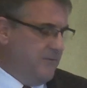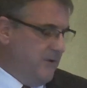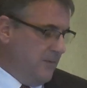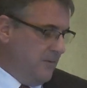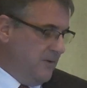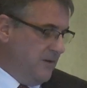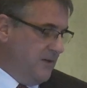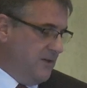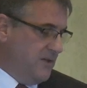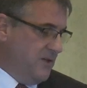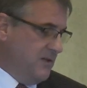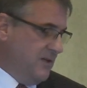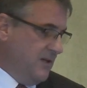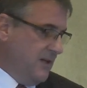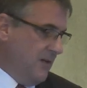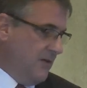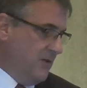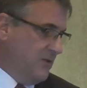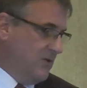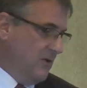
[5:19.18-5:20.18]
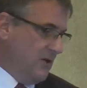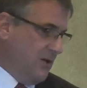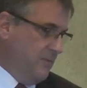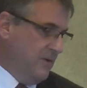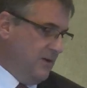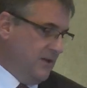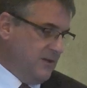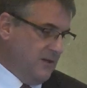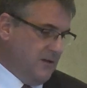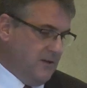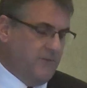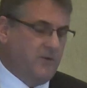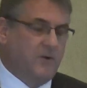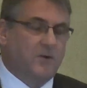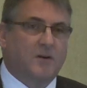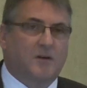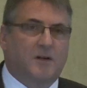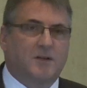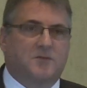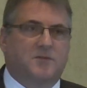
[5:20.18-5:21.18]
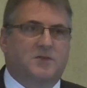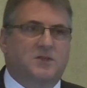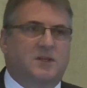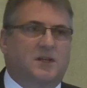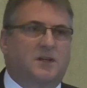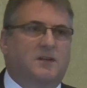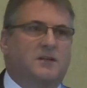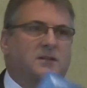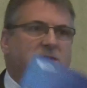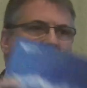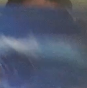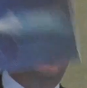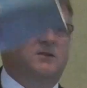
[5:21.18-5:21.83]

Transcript: developed, and this is another document. I don't know if you guys have seen this.